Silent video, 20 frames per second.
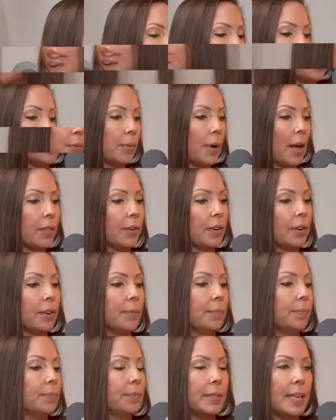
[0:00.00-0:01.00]
I would rather
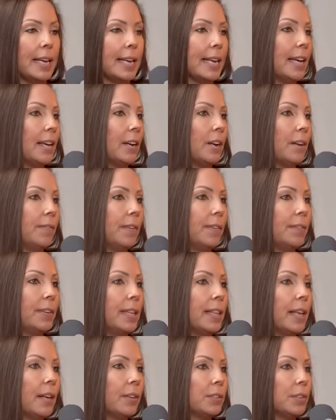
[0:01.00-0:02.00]
take hit on
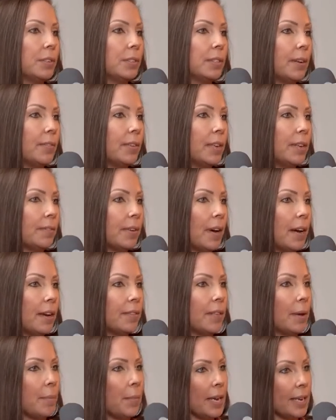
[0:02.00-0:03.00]
50,000 or
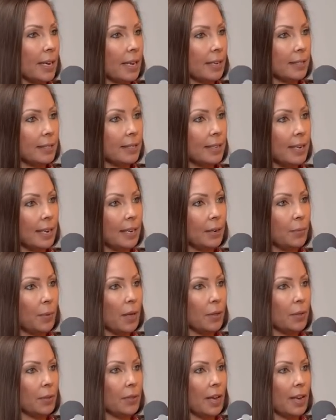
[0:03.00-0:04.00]
75 that might get delayed
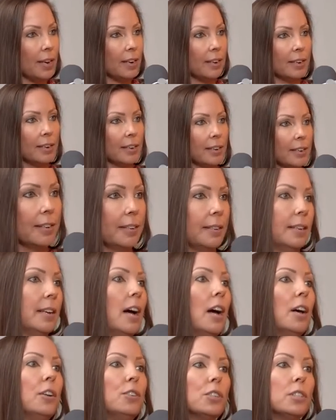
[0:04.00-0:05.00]
rather than
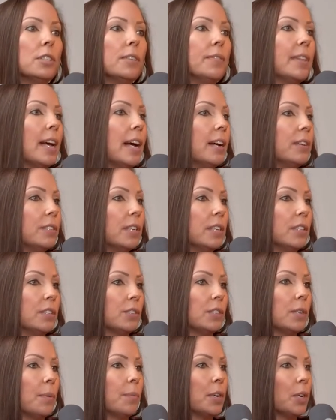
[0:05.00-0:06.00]
hundreds of thousands or
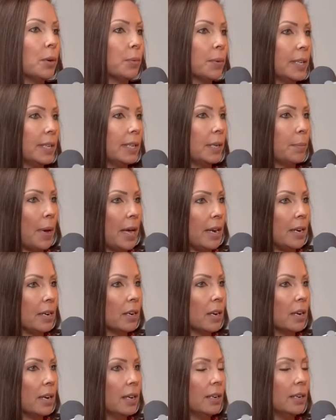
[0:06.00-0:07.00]
something you're really
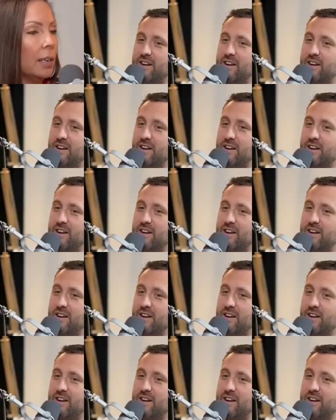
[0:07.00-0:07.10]
depending on.